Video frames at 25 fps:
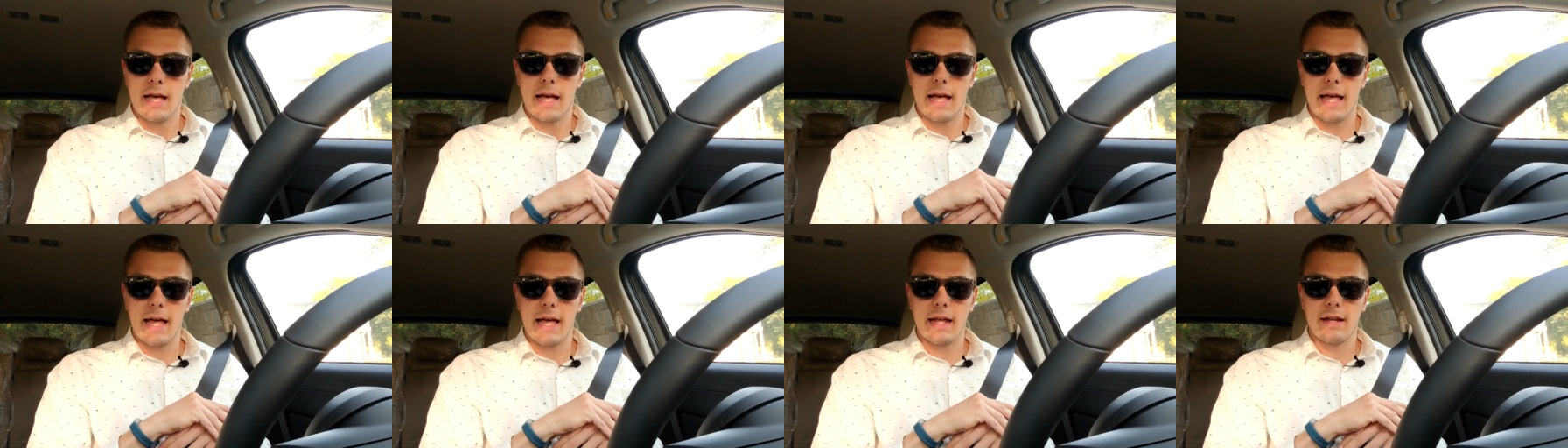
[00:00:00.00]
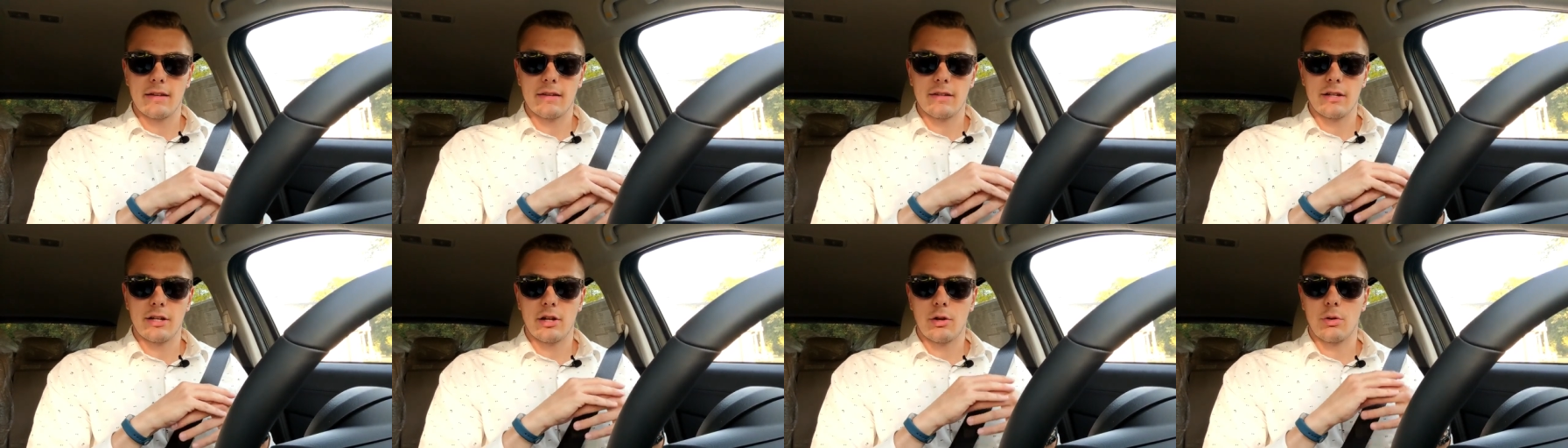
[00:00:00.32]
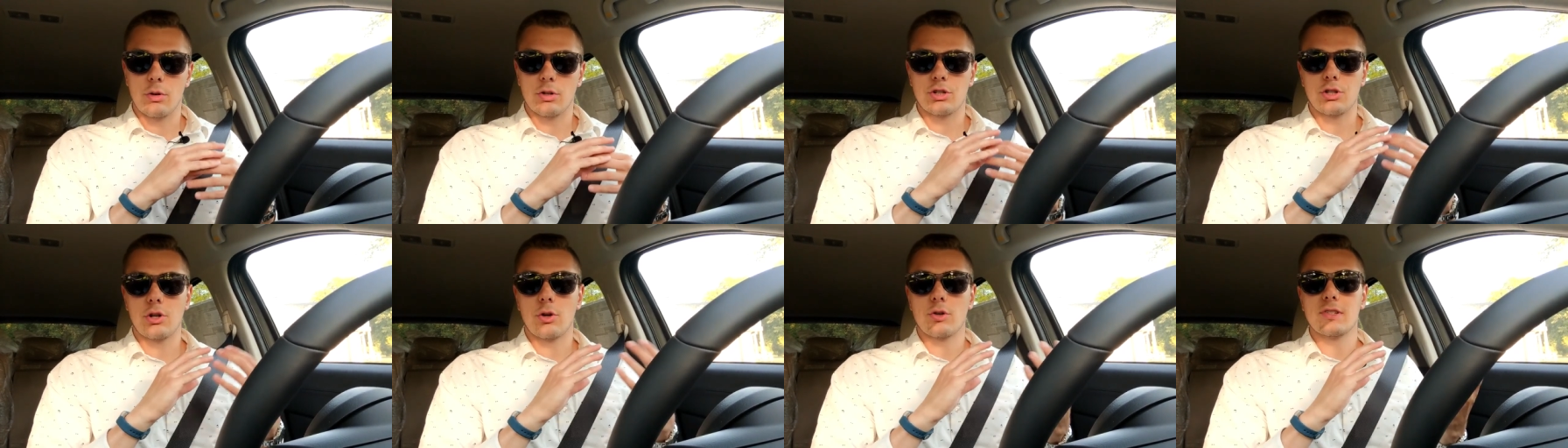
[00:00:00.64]
And, you
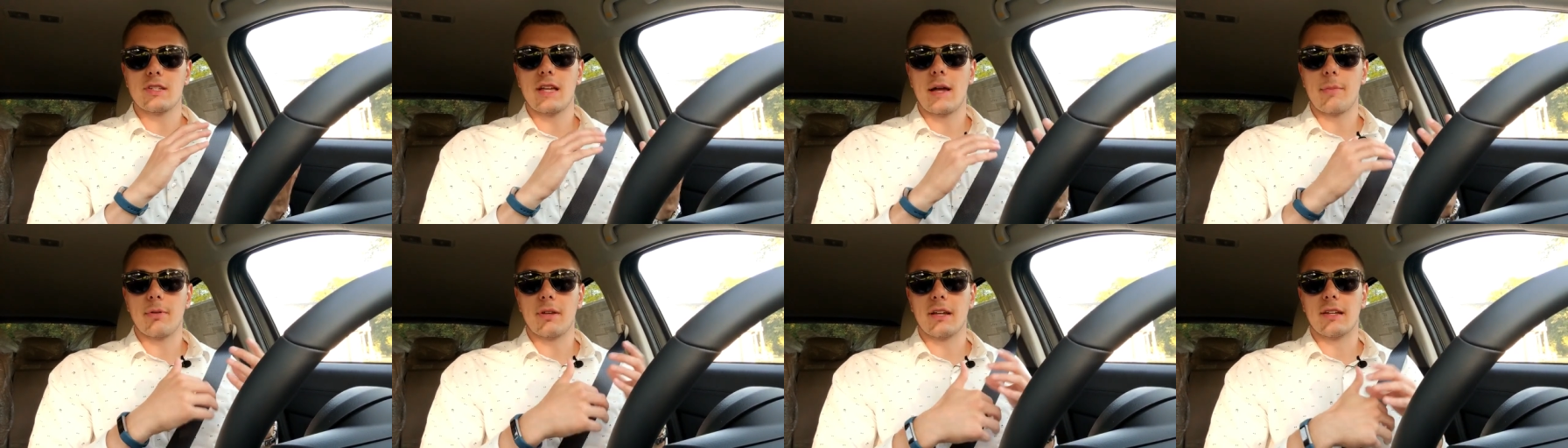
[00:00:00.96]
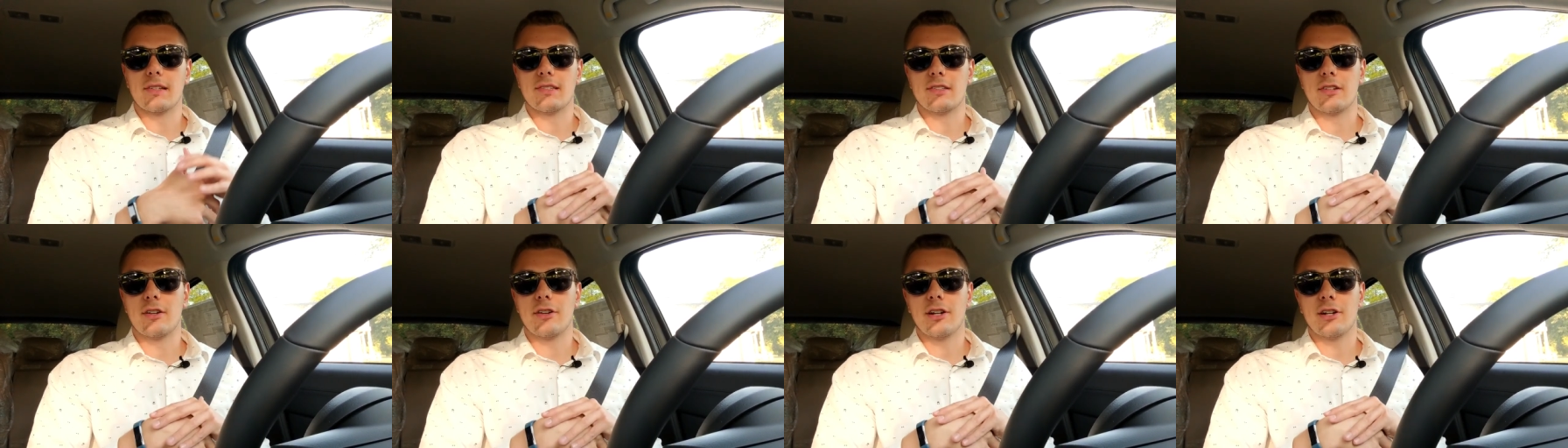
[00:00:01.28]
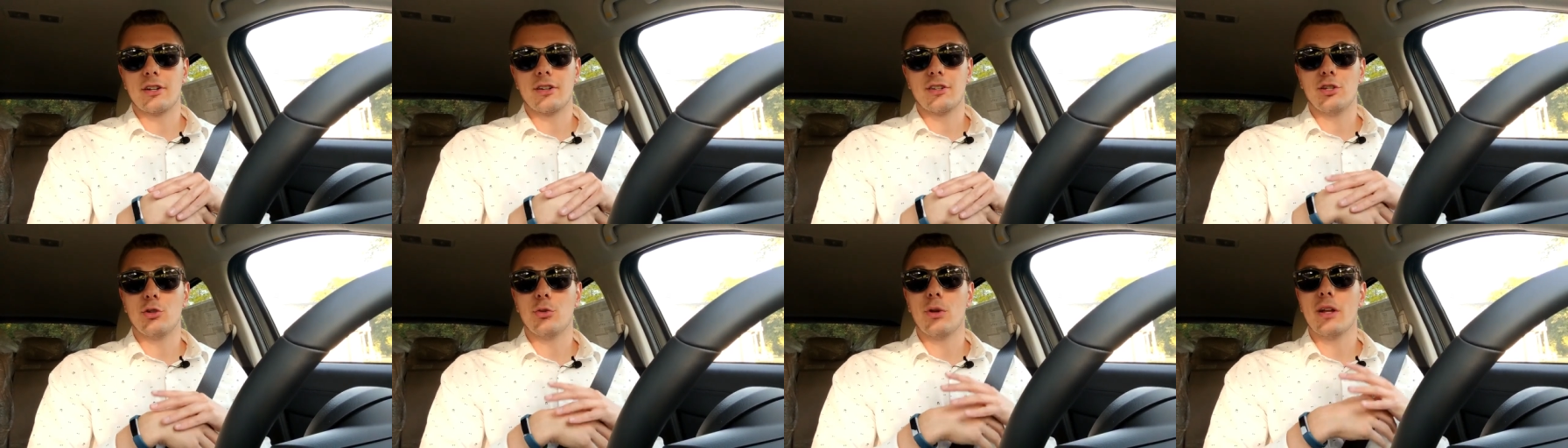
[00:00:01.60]
know, a show stopping
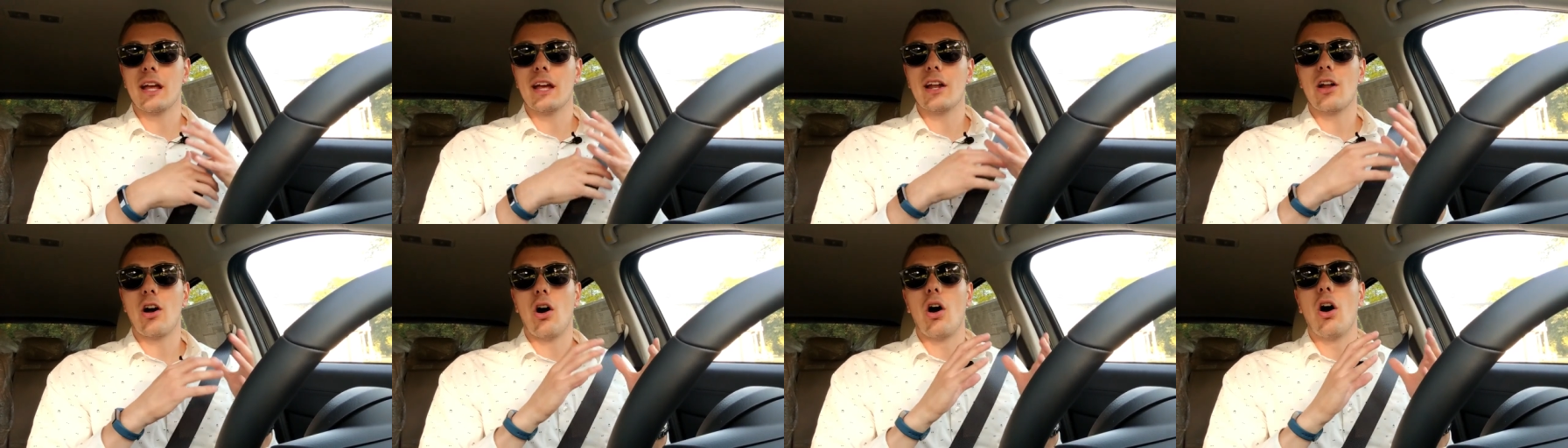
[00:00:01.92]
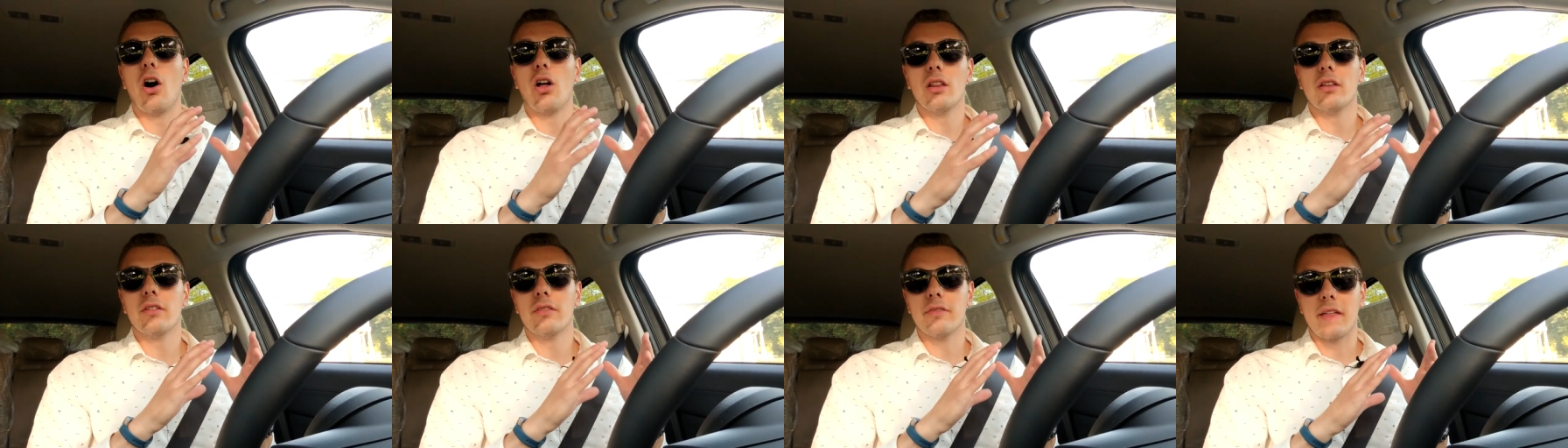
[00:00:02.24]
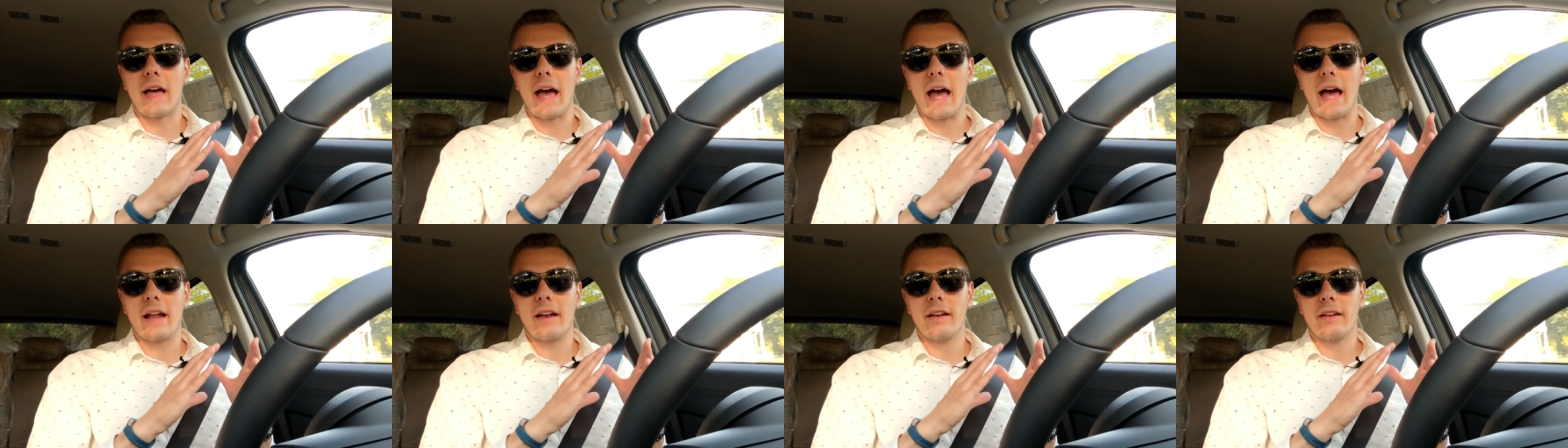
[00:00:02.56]
exterior, you can get all of
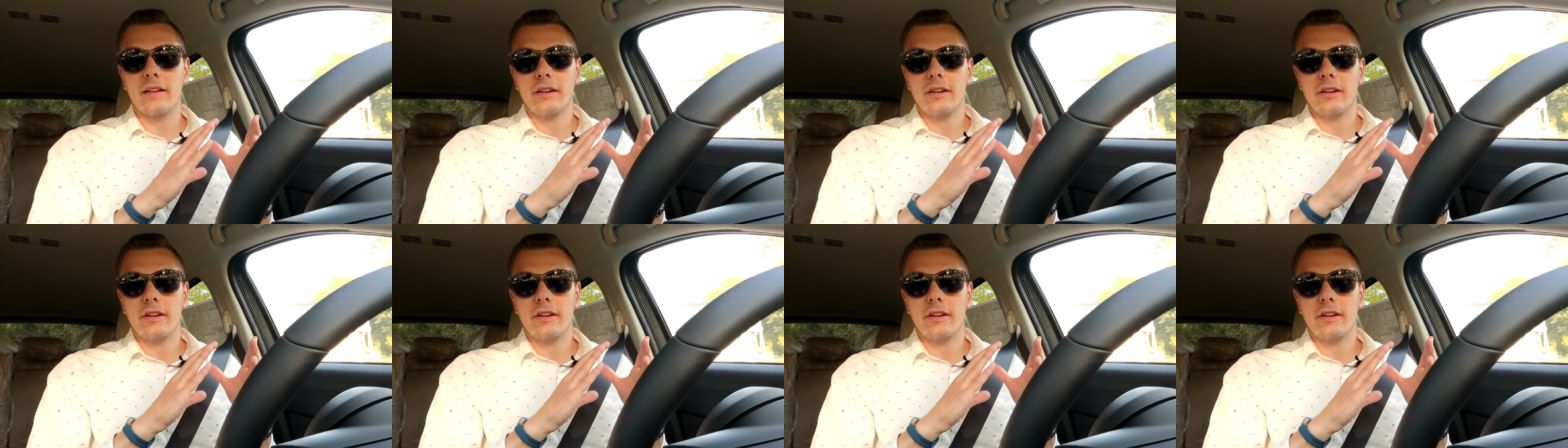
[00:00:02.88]
that